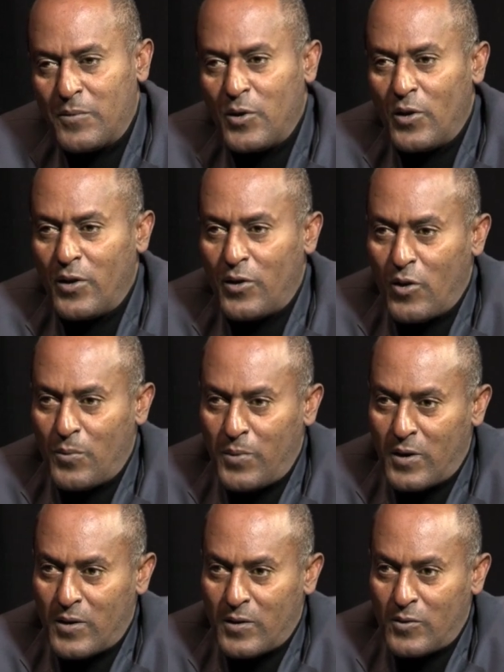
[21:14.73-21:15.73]
to
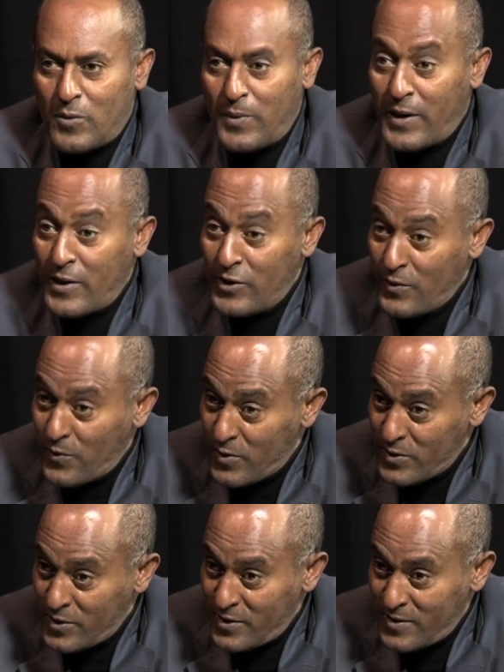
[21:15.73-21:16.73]
Ethiopia to make a
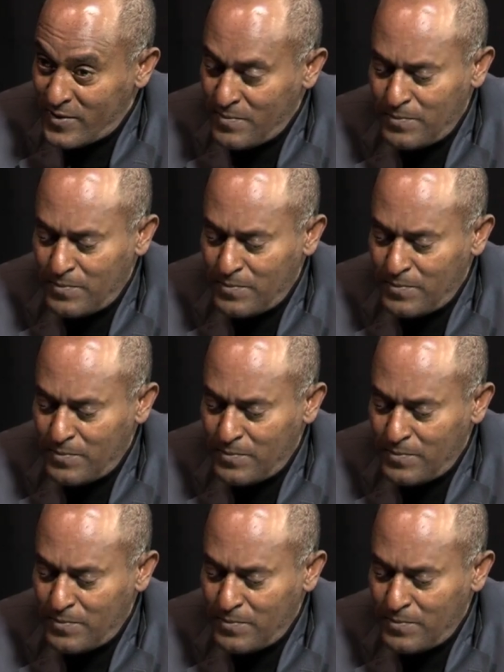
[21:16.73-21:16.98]
difference.